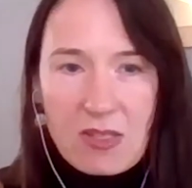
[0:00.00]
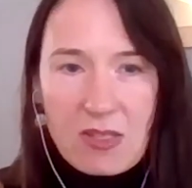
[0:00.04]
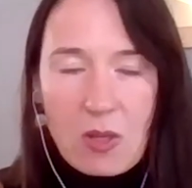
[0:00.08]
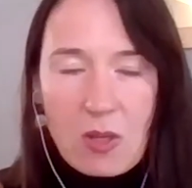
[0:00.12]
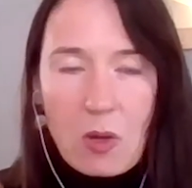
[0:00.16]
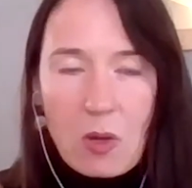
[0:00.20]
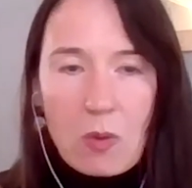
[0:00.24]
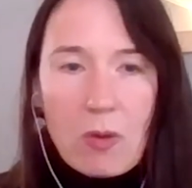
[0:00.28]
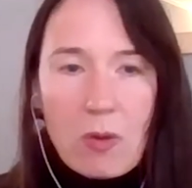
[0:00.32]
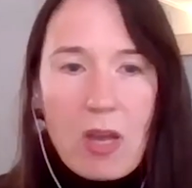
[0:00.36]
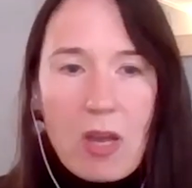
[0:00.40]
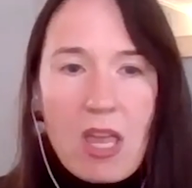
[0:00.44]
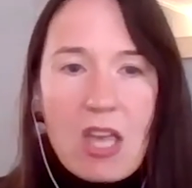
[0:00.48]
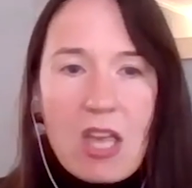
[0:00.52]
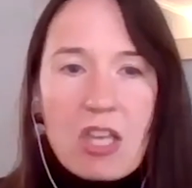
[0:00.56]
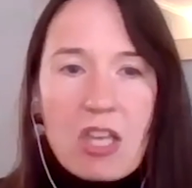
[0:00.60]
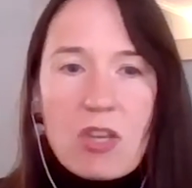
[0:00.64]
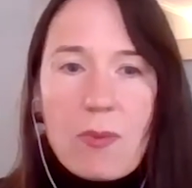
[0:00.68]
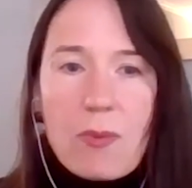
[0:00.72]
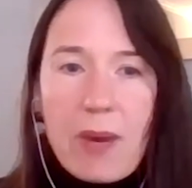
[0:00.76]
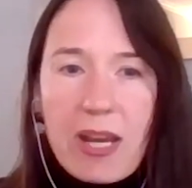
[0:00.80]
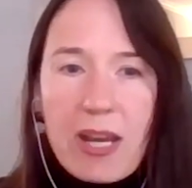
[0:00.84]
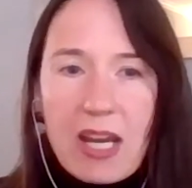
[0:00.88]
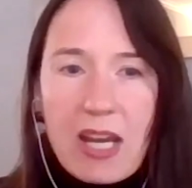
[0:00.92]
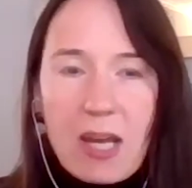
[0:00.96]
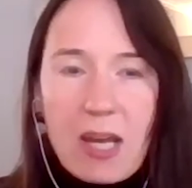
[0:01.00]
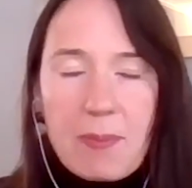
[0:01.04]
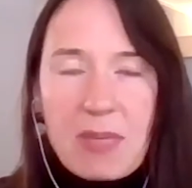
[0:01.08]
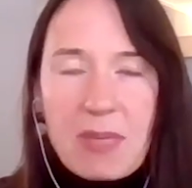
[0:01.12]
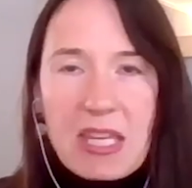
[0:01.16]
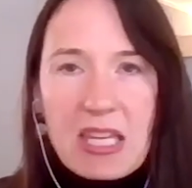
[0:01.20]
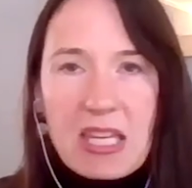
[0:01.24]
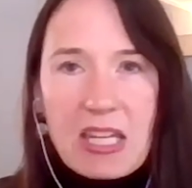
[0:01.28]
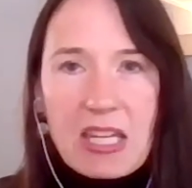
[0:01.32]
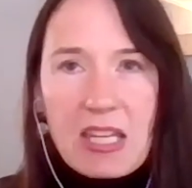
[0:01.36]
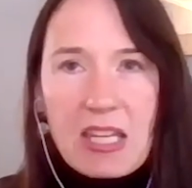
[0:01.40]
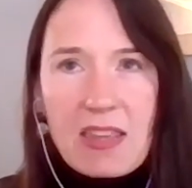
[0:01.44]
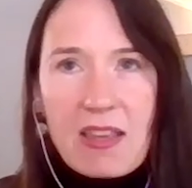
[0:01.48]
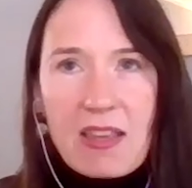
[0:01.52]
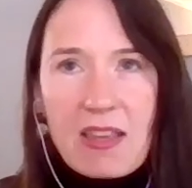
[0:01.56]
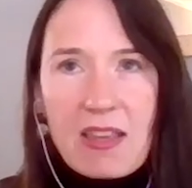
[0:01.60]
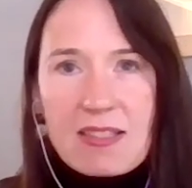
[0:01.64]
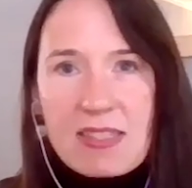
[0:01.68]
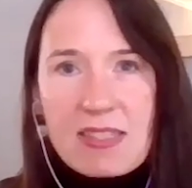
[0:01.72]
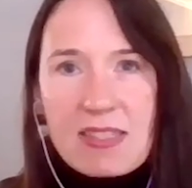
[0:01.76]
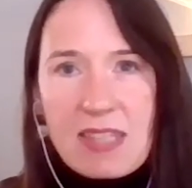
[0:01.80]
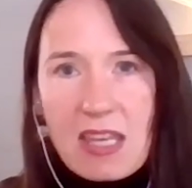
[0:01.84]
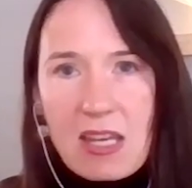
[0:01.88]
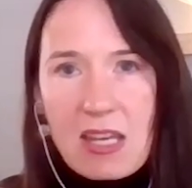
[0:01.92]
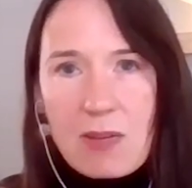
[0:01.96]
So you might not be getting that
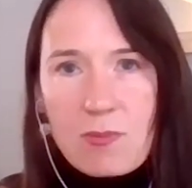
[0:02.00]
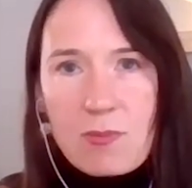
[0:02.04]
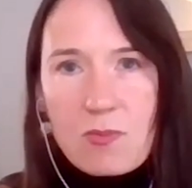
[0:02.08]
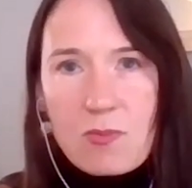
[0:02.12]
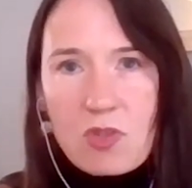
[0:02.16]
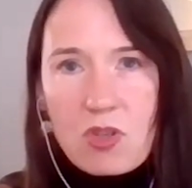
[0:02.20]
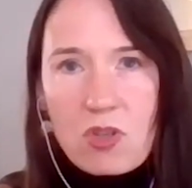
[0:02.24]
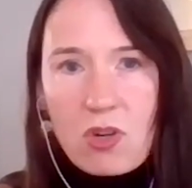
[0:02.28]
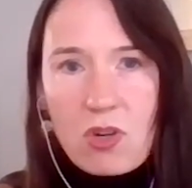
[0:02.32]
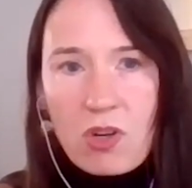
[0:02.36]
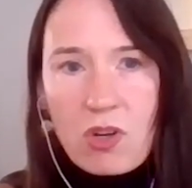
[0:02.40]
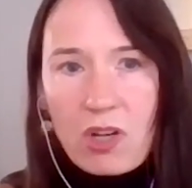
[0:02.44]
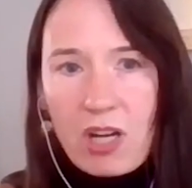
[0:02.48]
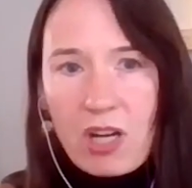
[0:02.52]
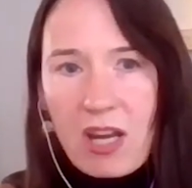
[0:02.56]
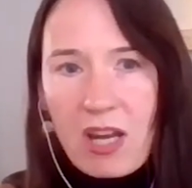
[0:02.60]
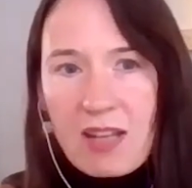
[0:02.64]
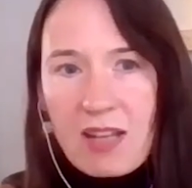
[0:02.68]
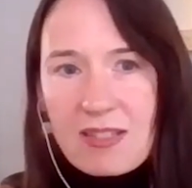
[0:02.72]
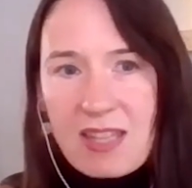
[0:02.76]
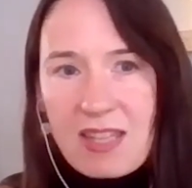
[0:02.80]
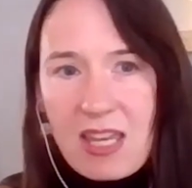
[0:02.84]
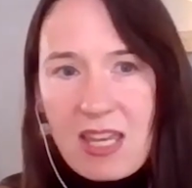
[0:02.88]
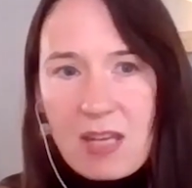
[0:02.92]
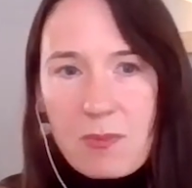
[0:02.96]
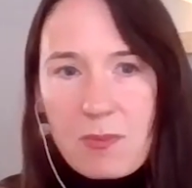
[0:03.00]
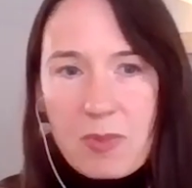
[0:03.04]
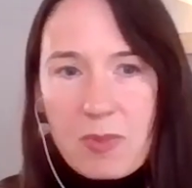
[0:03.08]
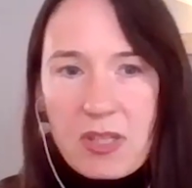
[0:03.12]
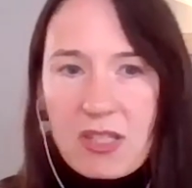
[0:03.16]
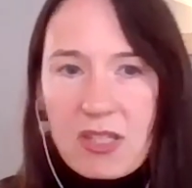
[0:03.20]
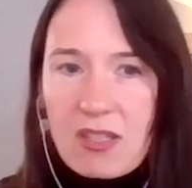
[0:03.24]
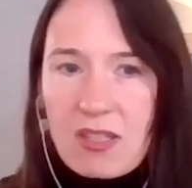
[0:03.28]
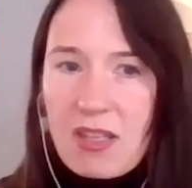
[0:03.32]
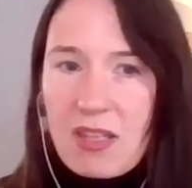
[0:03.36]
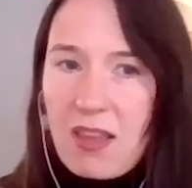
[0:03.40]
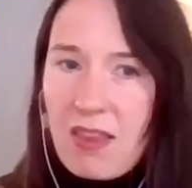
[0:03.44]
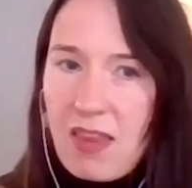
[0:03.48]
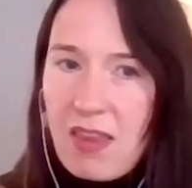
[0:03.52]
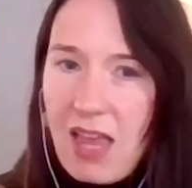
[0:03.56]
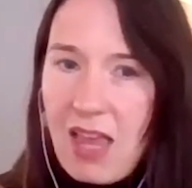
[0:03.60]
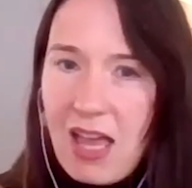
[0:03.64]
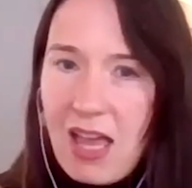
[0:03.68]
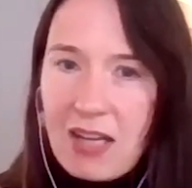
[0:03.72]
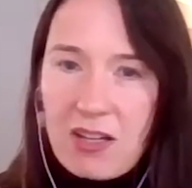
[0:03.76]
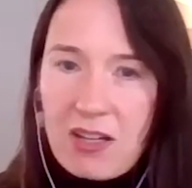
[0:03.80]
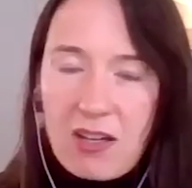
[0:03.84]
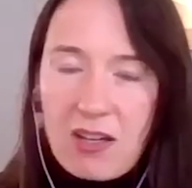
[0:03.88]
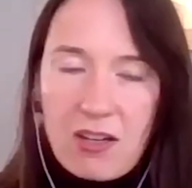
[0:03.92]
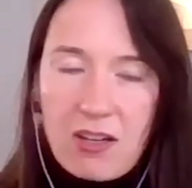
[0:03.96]
same sugar content, but a
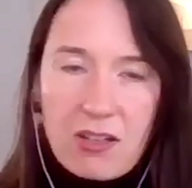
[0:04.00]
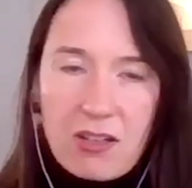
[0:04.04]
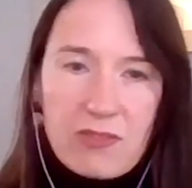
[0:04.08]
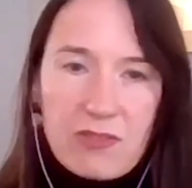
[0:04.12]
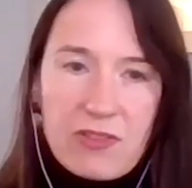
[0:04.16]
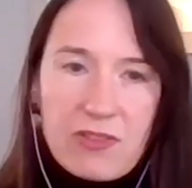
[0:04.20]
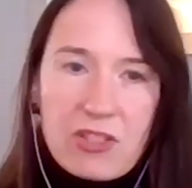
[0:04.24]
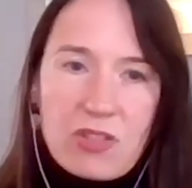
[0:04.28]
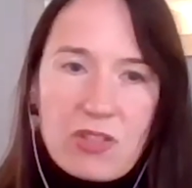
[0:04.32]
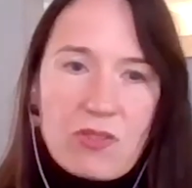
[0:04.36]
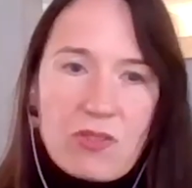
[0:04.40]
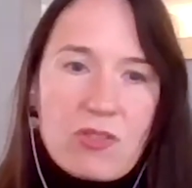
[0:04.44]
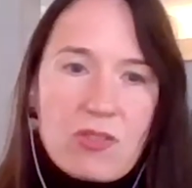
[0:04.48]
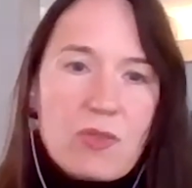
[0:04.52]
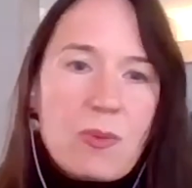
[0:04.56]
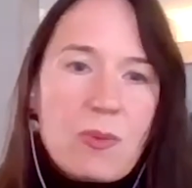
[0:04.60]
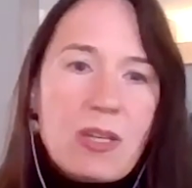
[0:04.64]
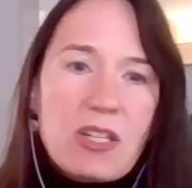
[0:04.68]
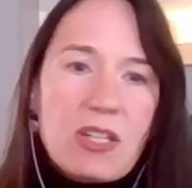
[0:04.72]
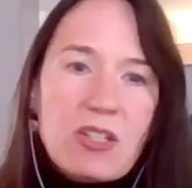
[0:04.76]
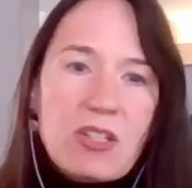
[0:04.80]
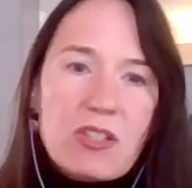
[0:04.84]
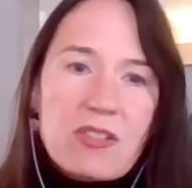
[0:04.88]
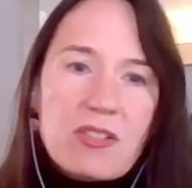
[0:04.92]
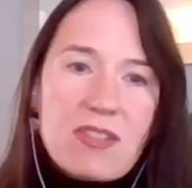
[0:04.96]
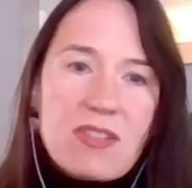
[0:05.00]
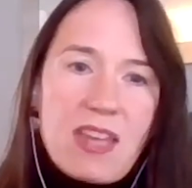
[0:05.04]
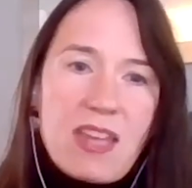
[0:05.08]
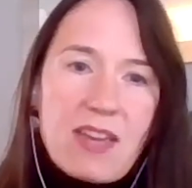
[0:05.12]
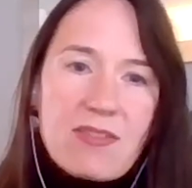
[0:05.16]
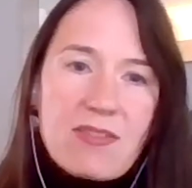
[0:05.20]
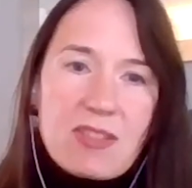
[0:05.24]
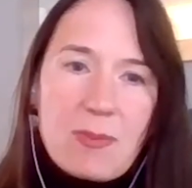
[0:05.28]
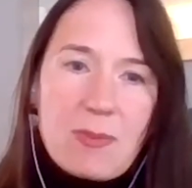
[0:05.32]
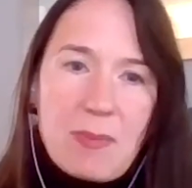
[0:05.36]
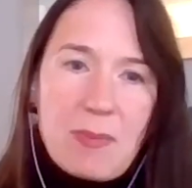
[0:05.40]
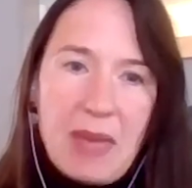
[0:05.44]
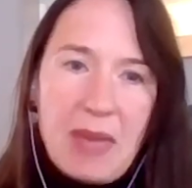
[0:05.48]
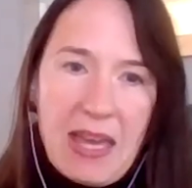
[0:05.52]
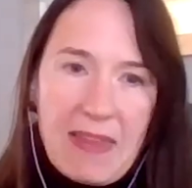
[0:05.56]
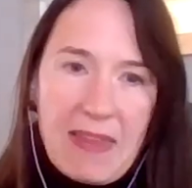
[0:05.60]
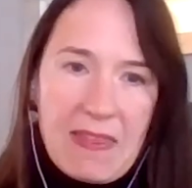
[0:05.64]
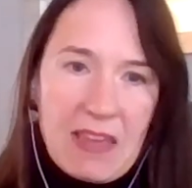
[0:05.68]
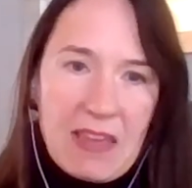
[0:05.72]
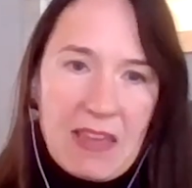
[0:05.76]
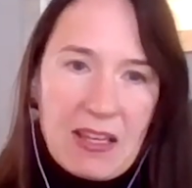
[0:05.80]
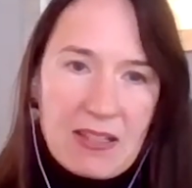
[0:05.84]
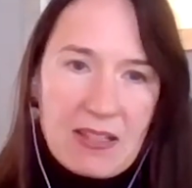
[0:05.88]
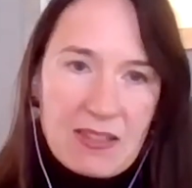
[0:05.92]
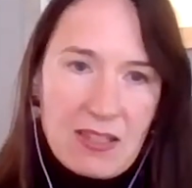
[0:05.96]
lot of artificial sweeteners have some bad
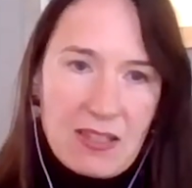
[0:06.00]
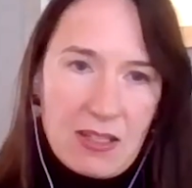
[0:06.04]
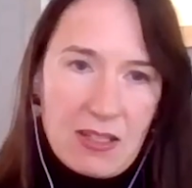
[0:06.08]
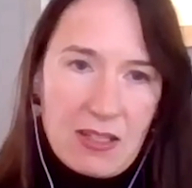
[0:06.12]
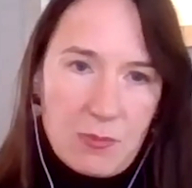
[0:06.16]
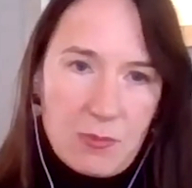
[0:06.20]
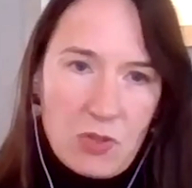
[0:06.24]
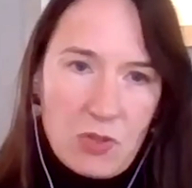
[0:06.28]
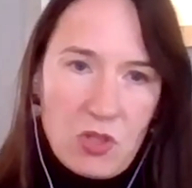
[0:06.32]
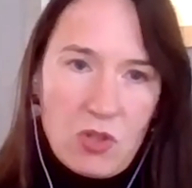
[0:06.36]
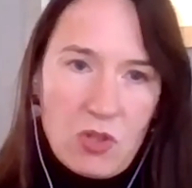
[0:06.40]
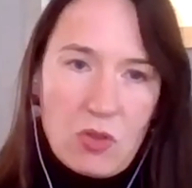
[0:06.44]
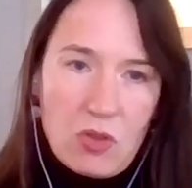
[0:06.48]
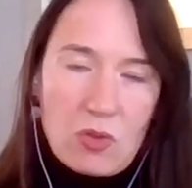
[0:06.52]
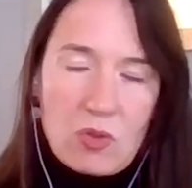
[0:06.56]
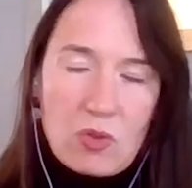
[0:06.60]
things in them too.